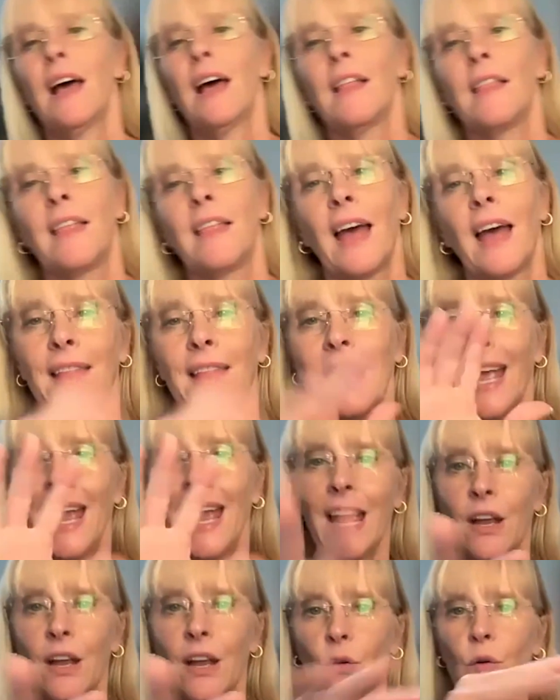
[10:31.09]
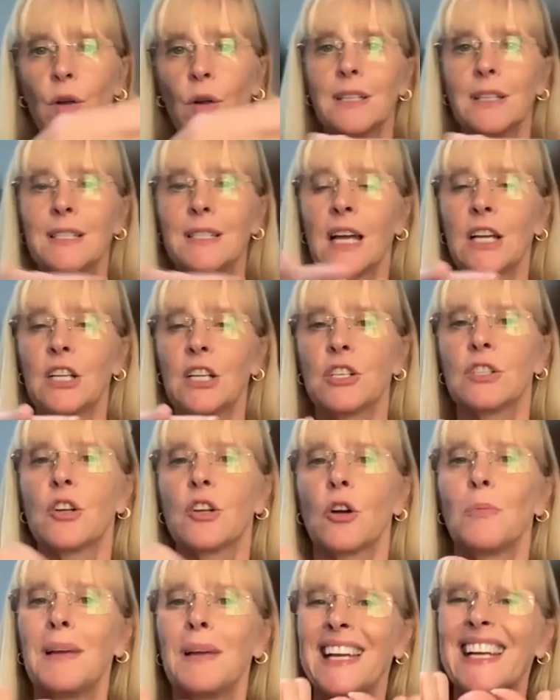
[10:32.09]
that the hand orientations
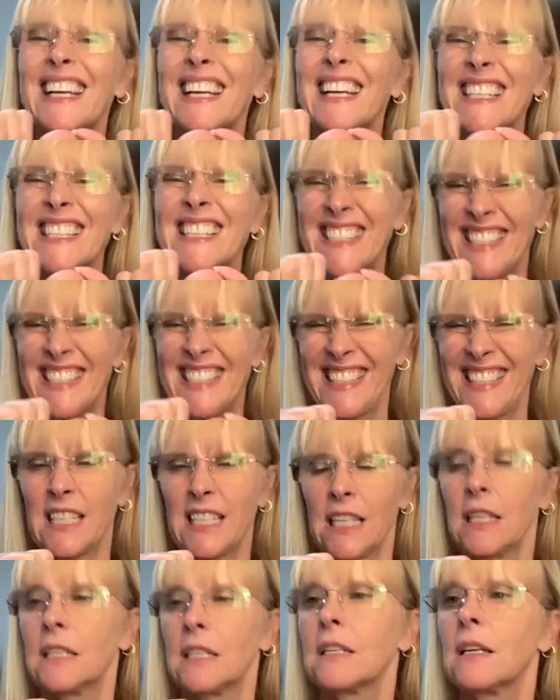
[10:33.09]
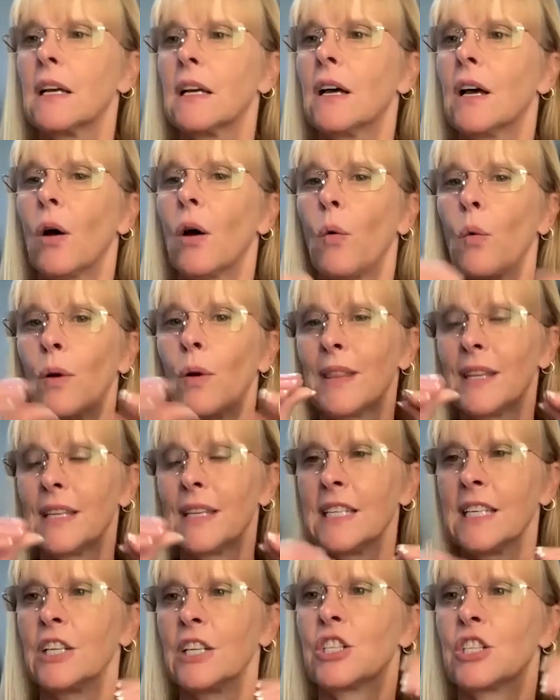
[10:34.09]
are being consistent with the
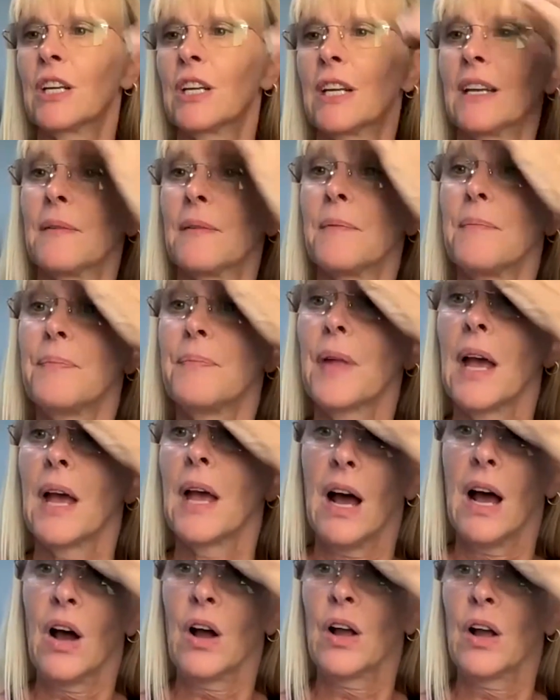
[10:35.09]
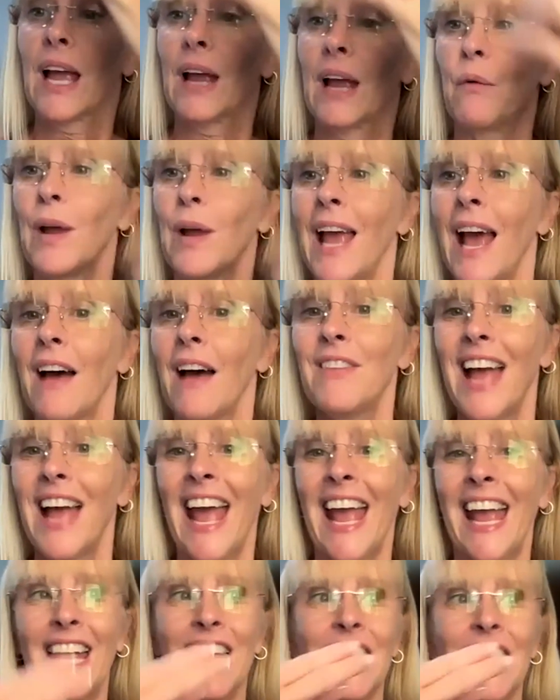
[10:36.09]
teaching. Okay, we have
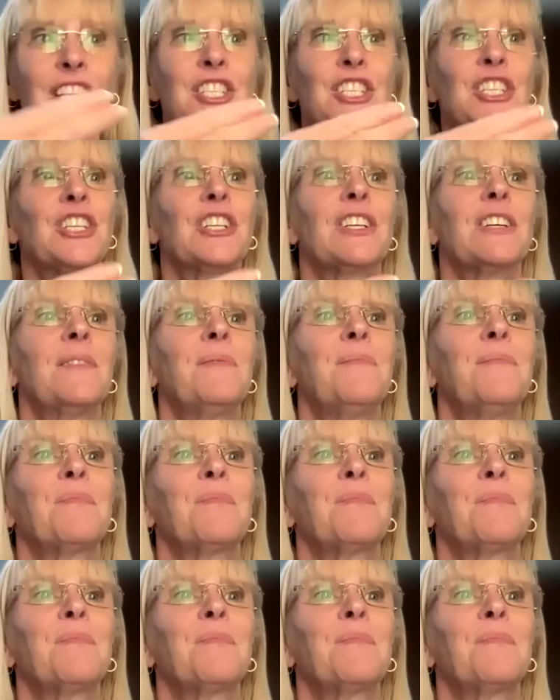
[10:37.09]
H.